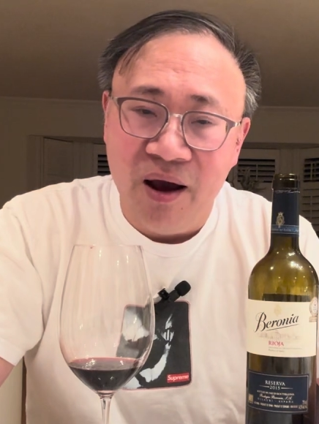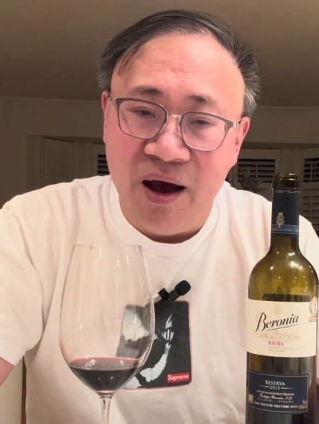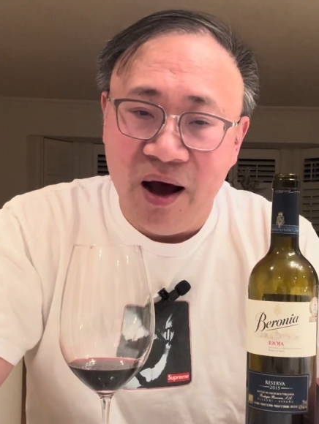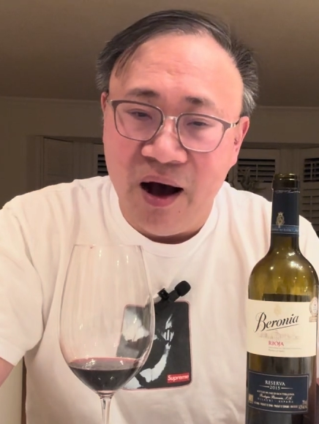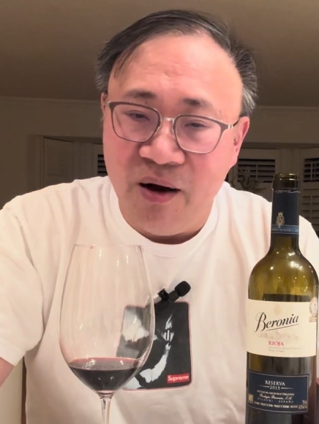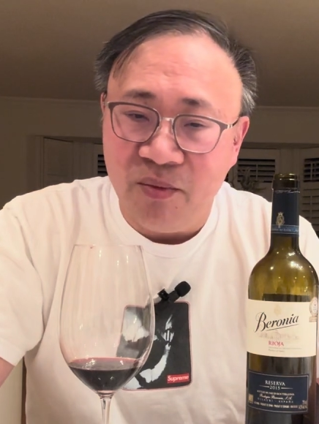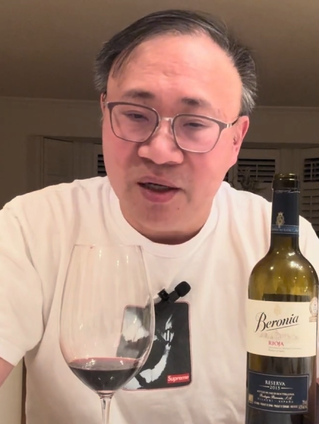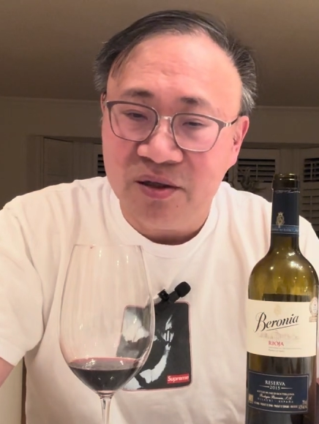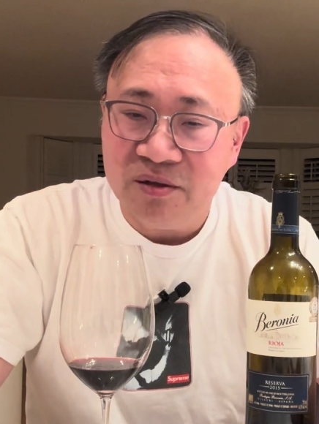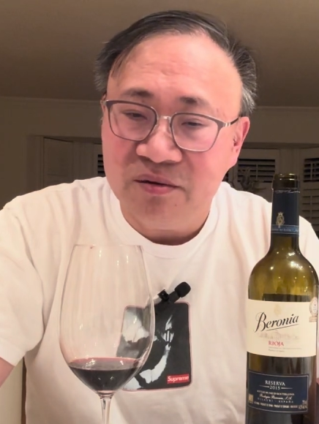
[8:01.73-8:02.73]
how
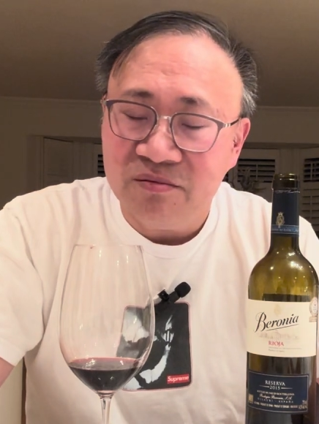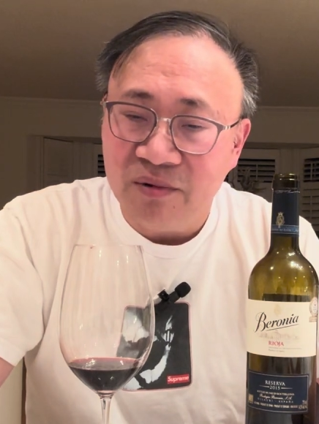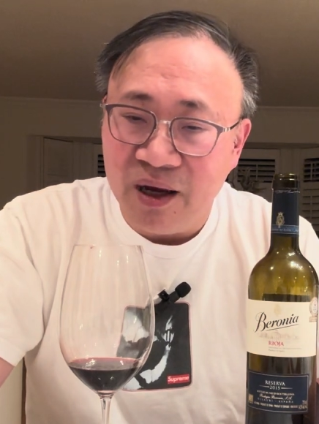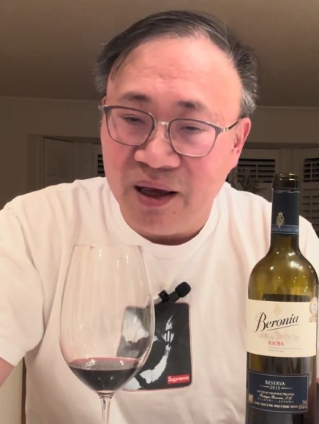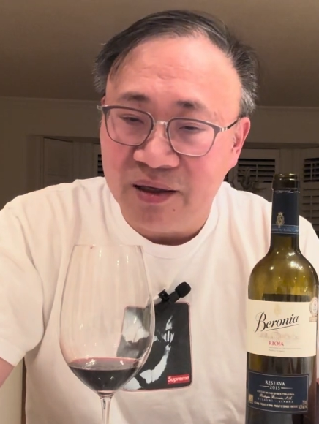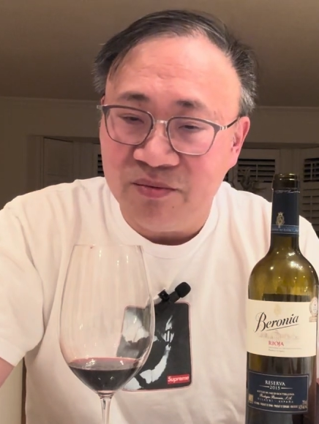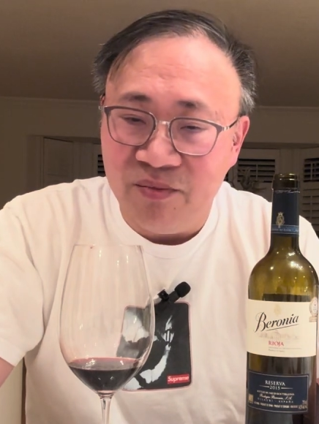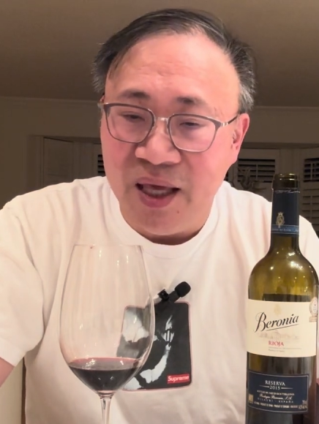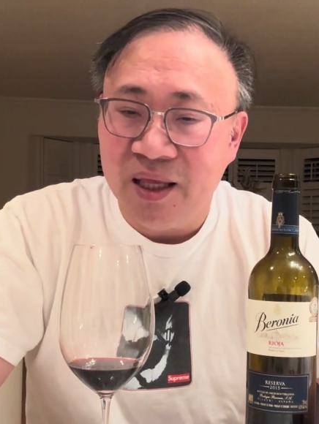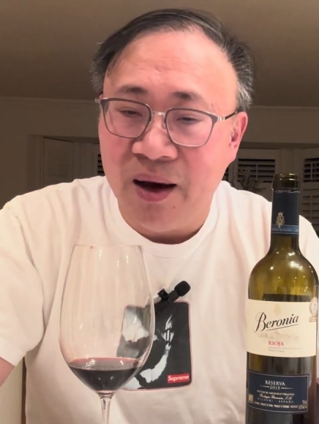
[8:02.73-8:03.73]
much, I guess,
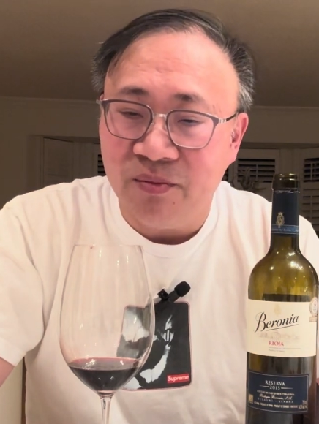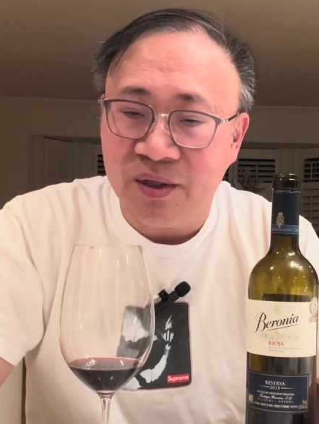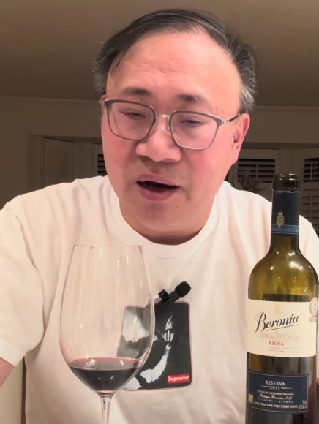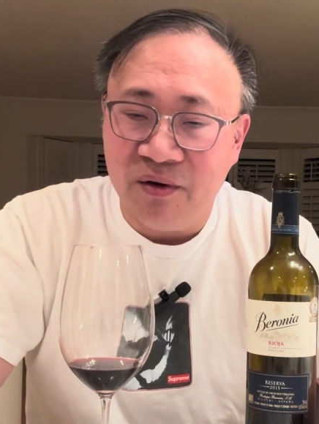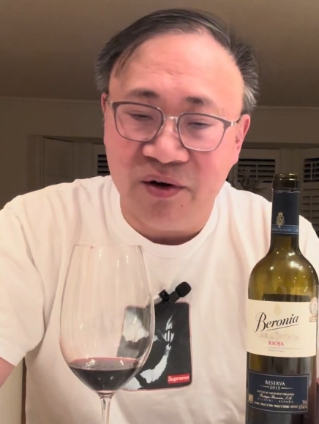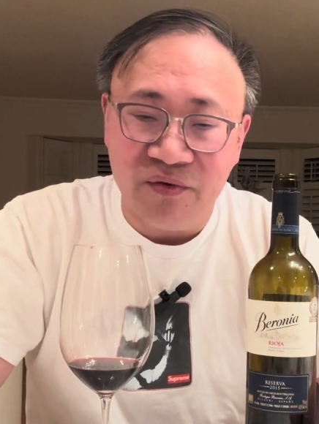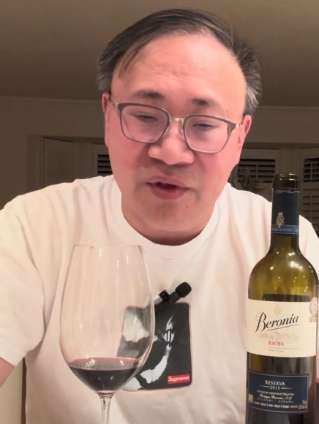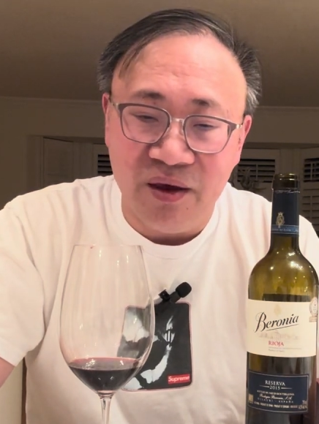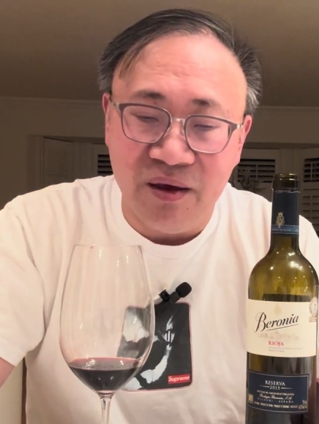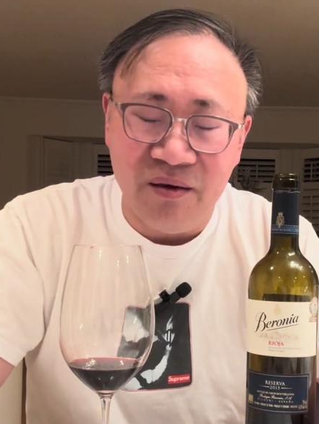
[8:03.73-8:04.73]
meat comes out of
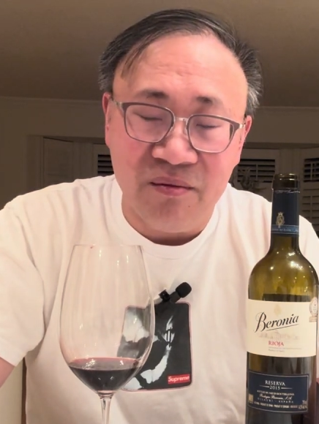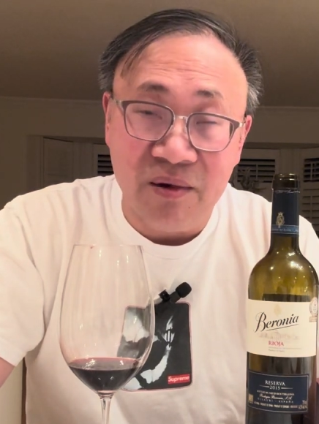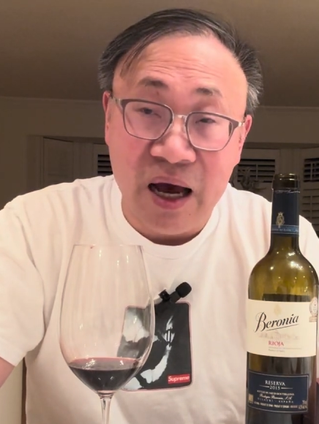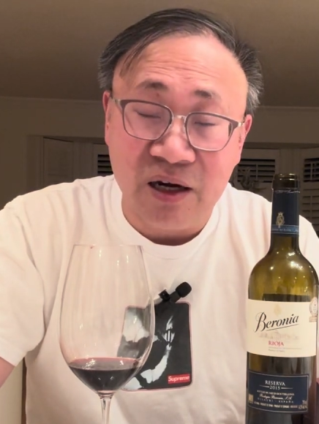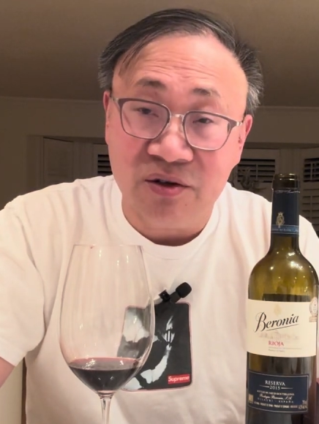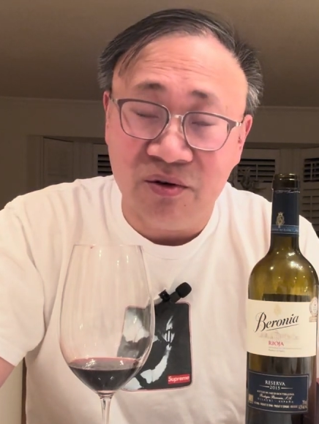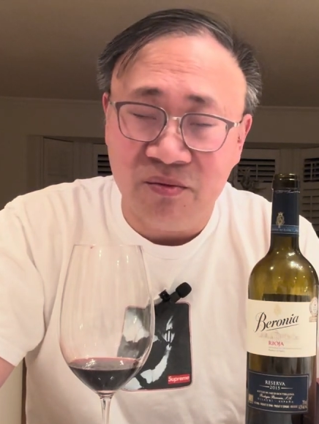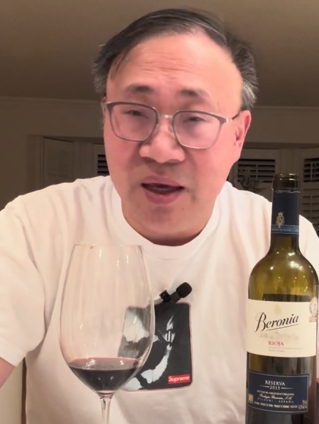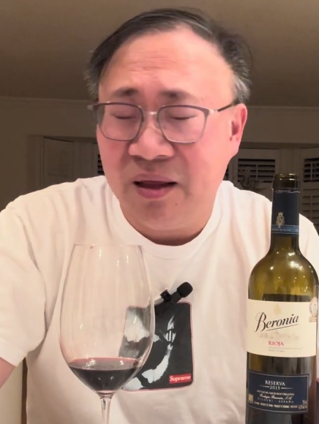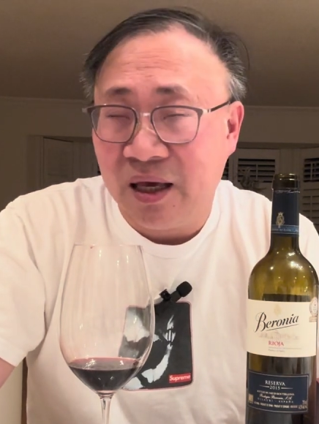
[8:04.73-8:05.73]
the actual
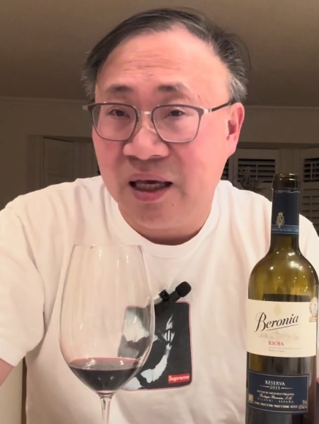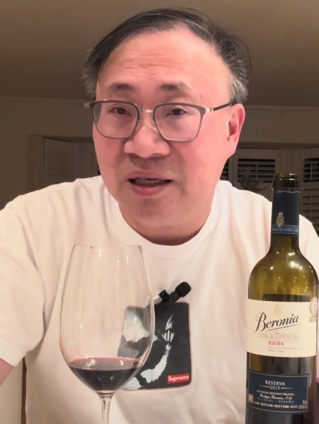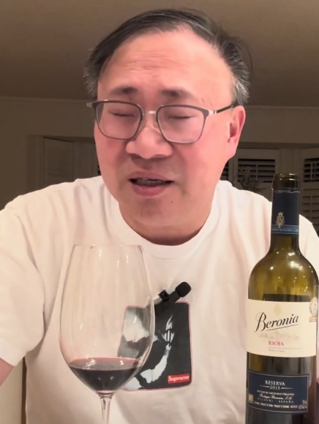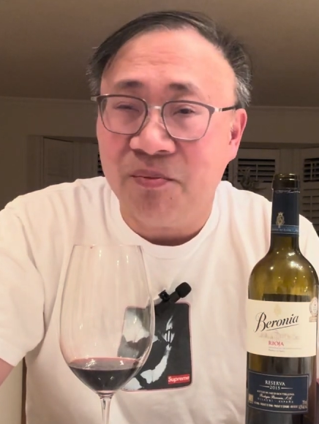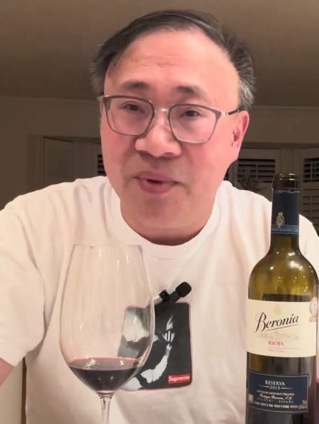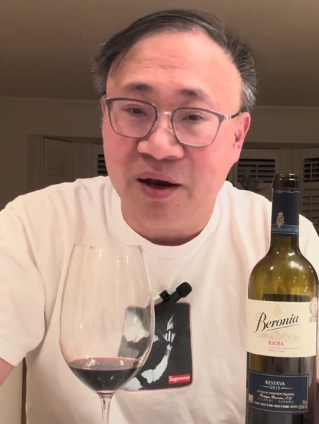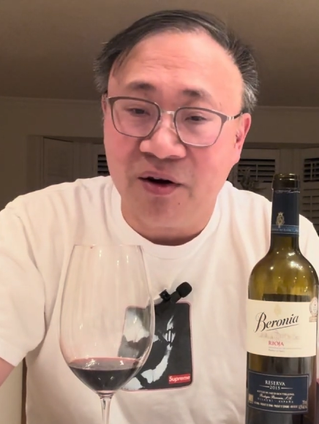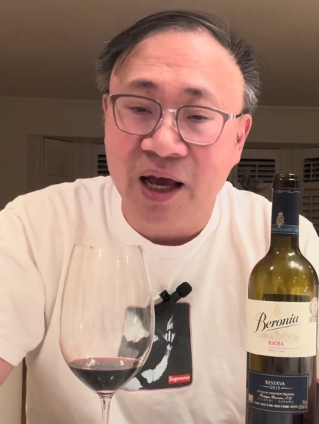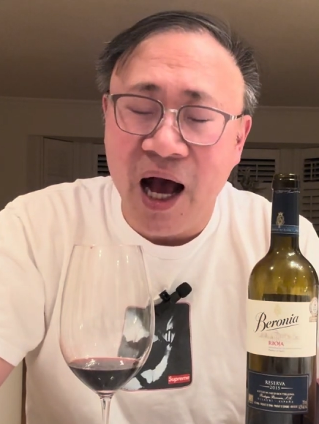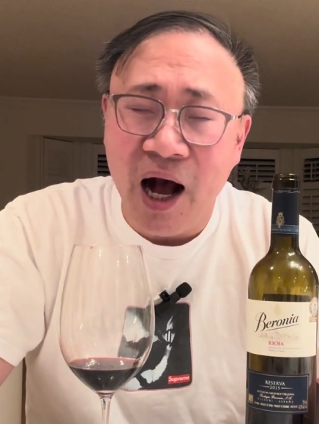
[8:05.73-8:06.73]
meat? I guess it's a bigger
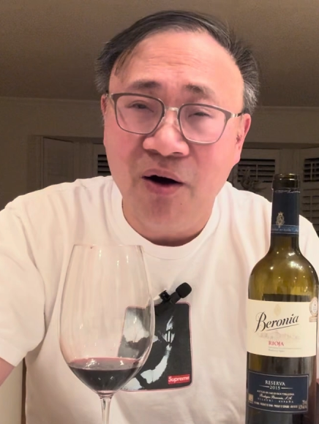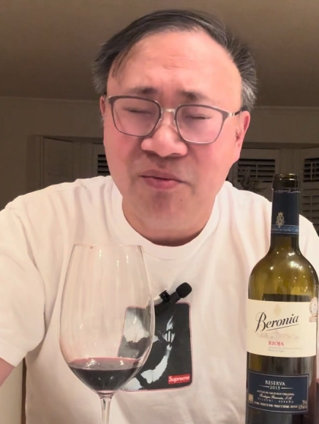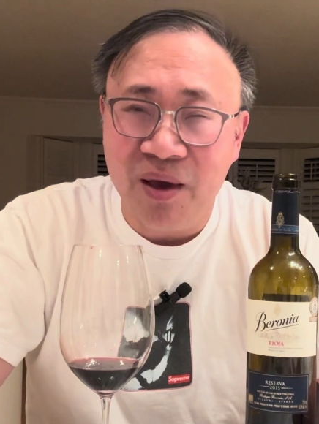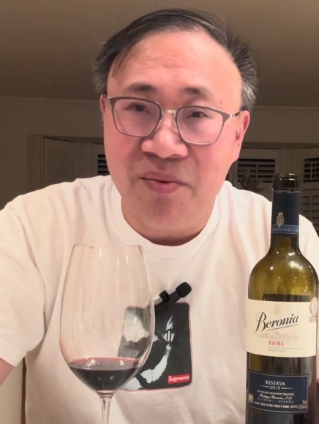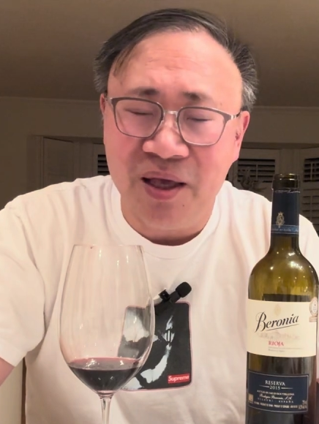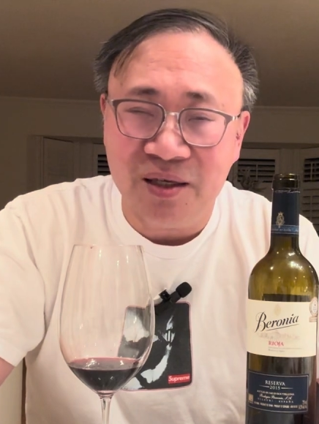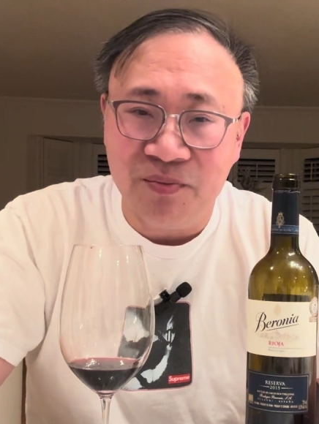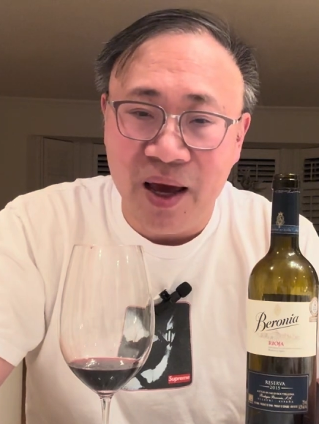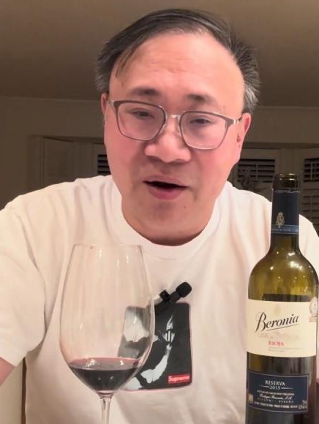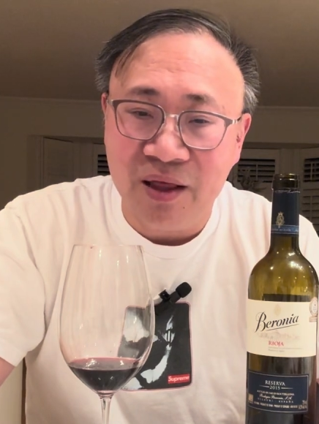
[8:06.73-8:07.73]
cow. Maybe it's
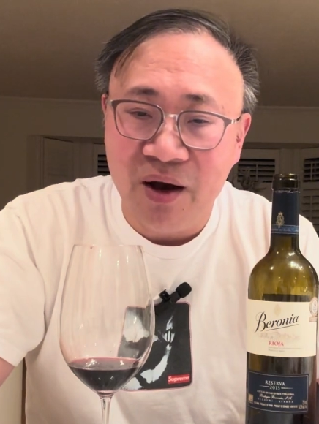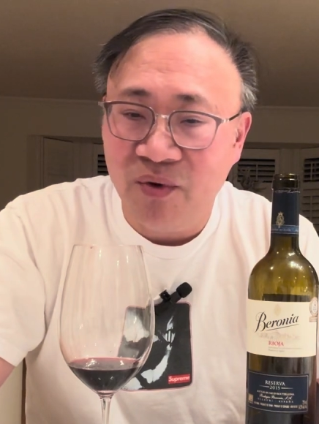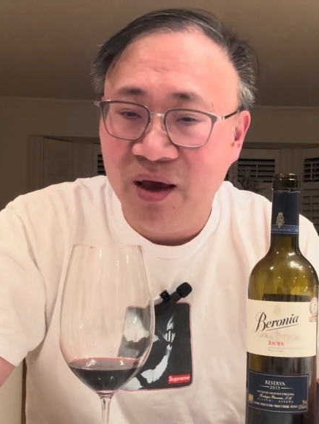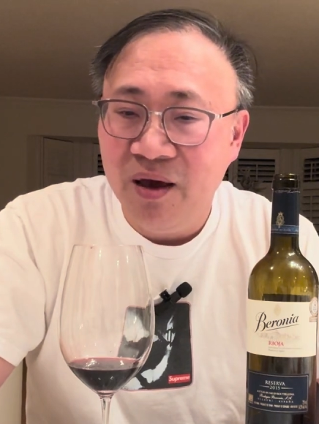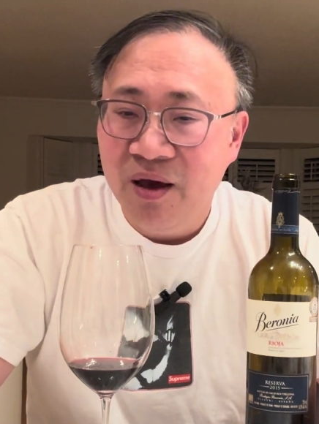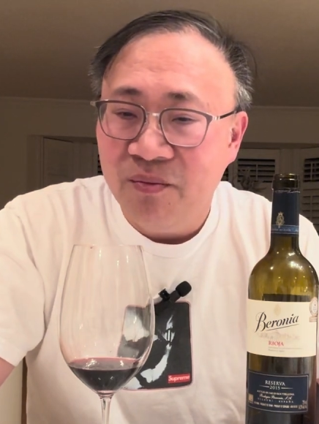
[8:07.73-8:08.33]
better that way.